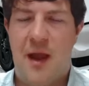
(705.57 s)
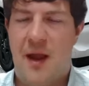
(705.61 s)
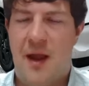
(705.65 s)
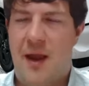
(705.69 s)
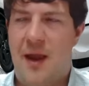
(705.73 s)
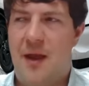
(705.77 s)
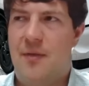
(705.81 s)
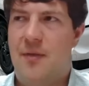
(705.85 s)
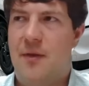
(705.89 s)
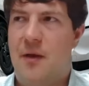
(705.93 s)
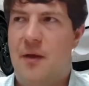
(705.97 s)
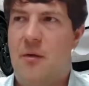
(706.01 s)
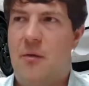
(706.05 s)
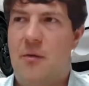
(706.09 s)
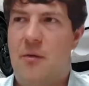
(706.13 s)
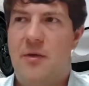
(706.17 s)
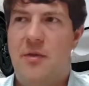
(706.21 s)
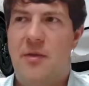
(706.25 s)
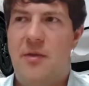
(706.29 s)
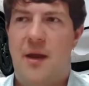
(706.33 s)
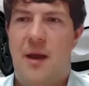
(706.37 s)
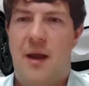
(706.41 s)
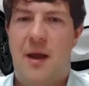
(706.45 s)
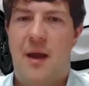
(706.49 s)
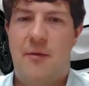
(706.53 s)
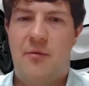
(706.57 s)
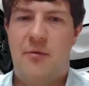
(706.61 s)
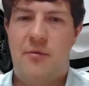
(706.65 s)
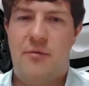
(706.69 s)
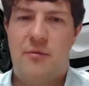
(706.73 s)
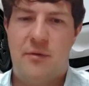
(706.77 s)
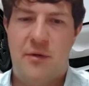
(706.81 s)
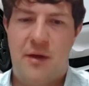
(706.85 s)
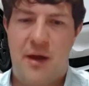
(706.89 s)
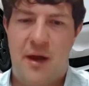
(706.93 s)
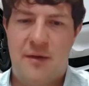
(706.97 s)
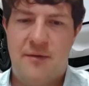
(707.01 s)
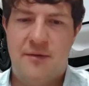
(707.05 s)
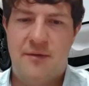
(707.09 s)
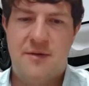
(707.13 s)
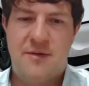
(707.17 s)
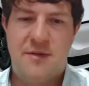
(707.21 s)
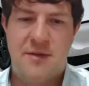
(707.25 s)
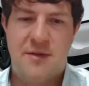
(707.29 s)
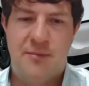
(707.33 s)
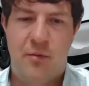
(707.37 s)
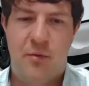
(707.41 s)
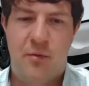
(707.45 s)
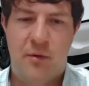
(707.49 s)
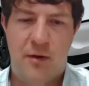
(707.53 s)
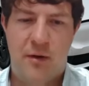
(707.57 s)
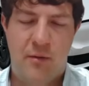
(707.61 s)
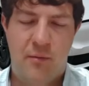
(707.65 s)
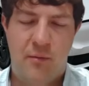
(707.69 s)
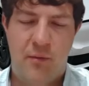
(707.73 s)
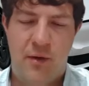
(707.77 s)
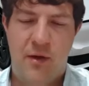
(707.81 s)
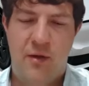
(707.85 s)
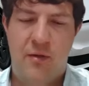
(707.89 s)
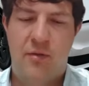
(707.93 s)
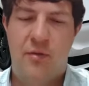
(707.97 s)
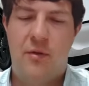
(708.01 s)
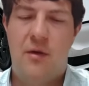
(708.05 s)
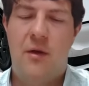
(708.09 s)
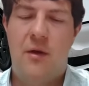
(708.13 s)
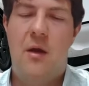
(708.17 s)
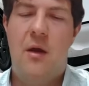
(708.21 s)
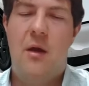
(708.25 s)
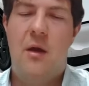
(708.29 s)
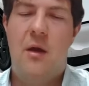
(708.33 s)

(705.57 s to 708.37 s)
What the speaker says: Again, the only thing I was kind of disappointed with